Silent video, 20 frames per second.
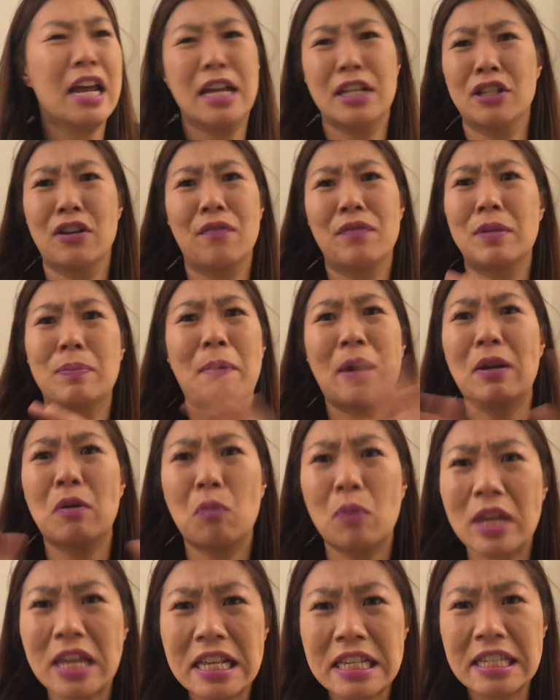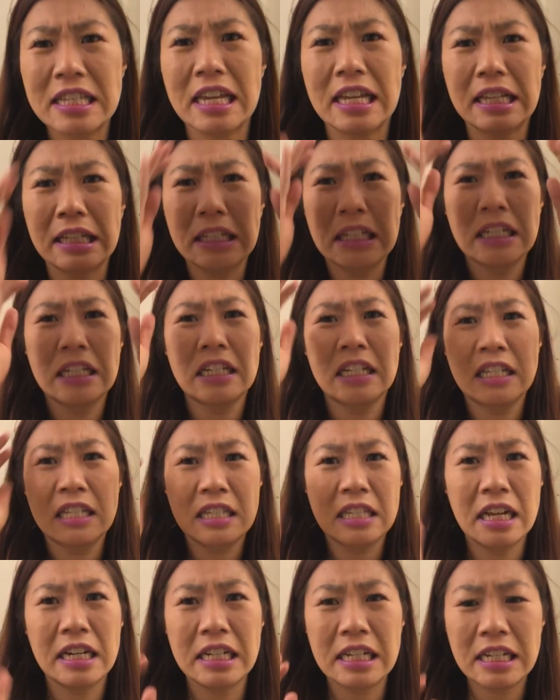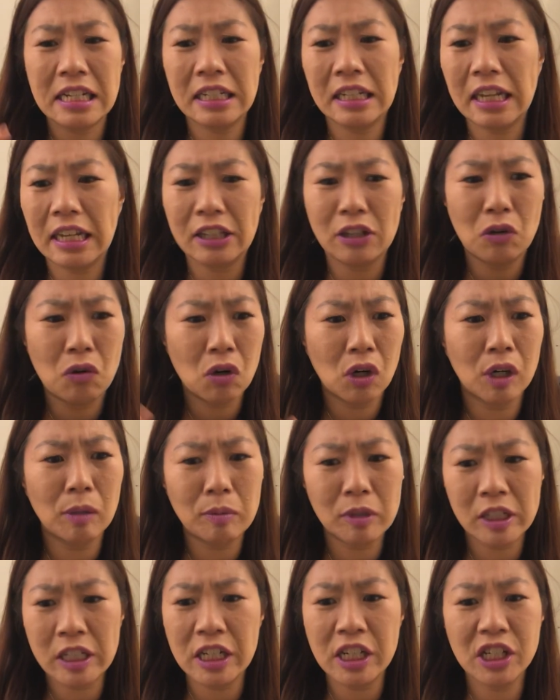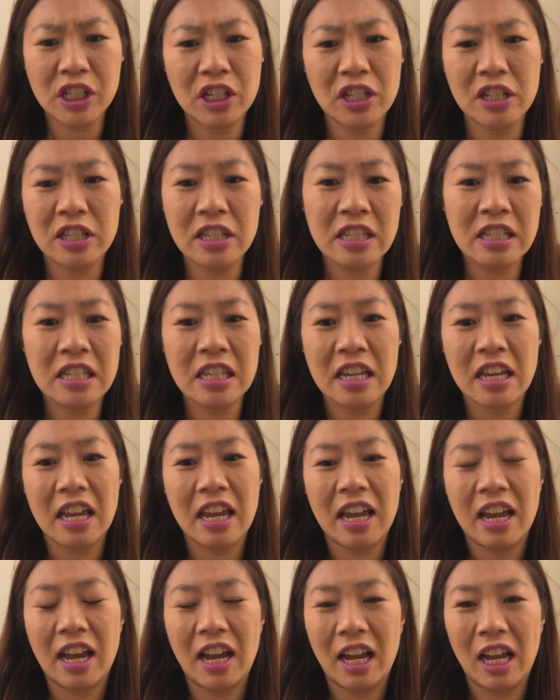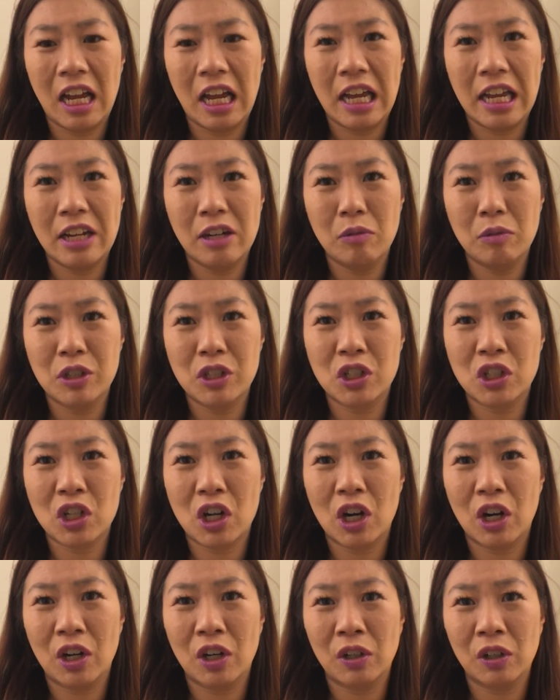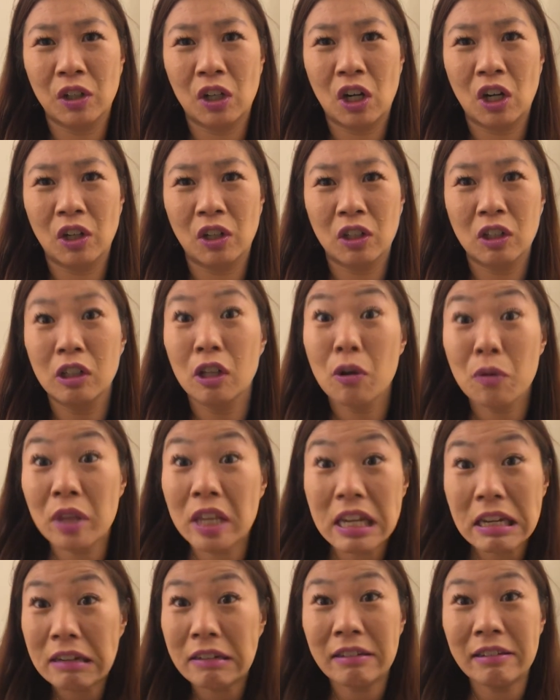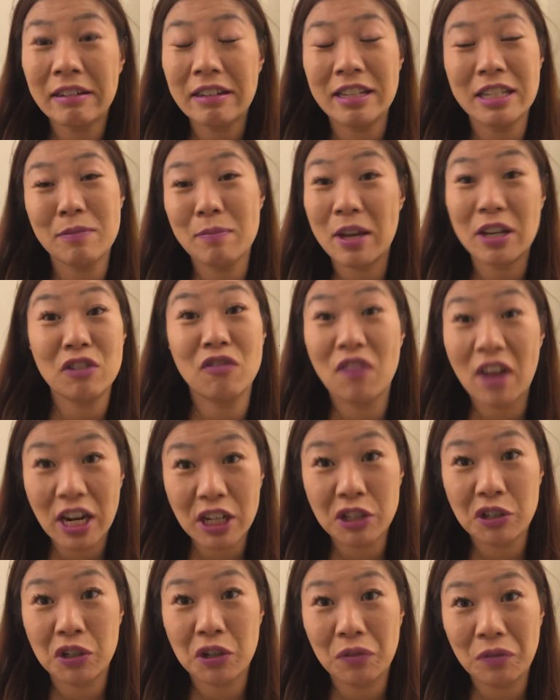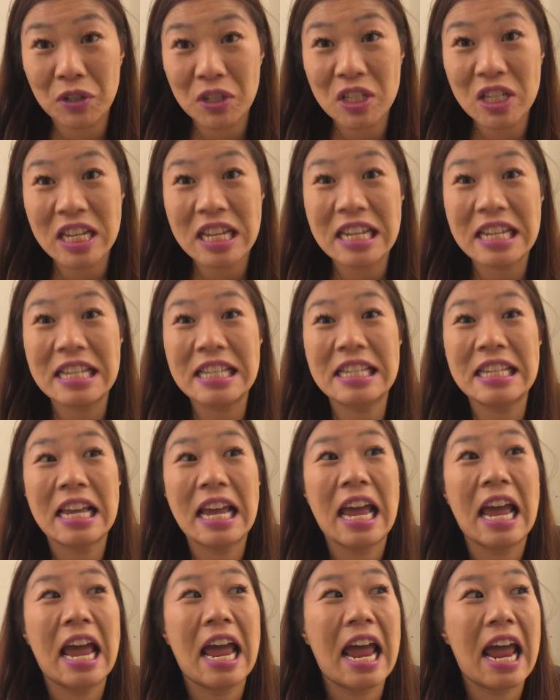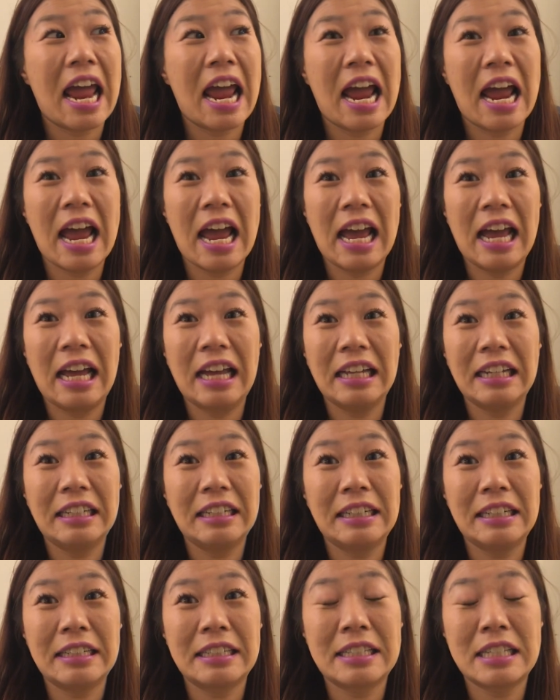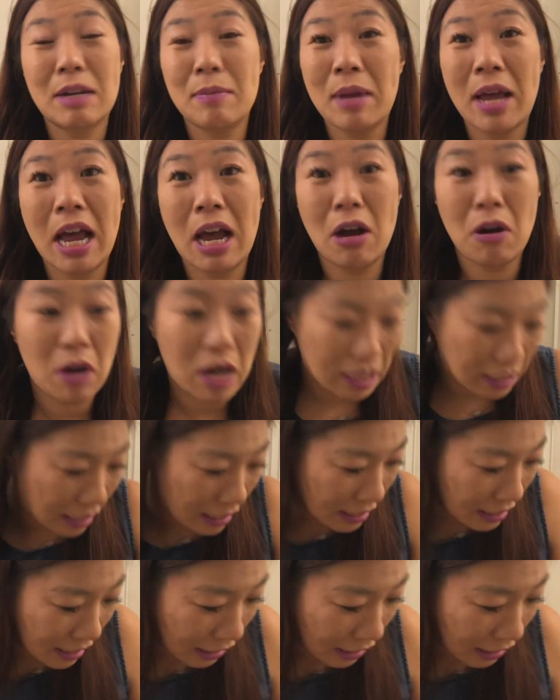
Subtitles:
So I've spent weeks studying the horrible conditions in which our clothing is manufactured overseas. And somehow I got